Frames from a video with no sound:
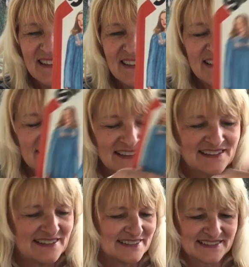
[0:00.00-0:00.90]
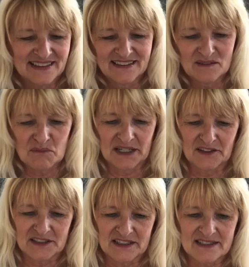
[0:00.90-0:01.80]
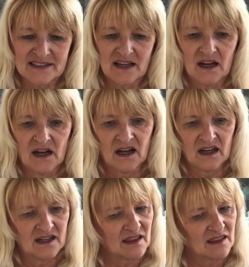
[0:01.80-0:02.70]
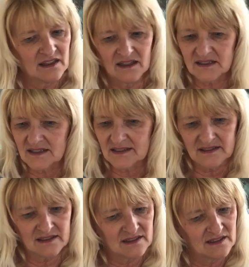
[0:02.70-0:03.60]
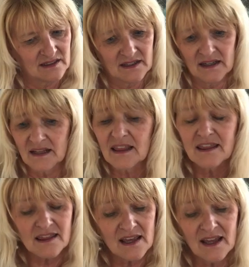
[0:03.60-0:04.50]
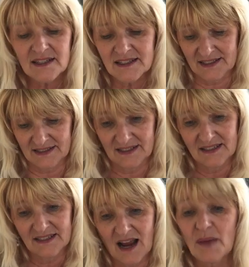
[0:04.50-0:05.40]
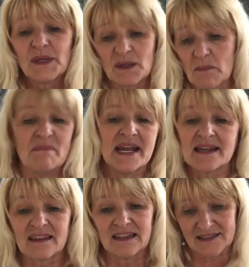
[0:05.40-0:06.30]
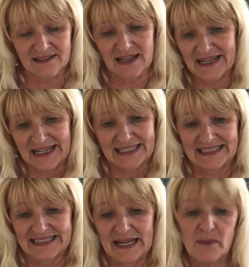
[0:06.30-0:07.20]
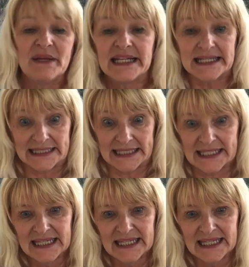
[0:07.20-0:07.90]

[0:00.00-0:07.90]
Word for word: Oh, my goodness. This, this, I'm gonna make this like immediately.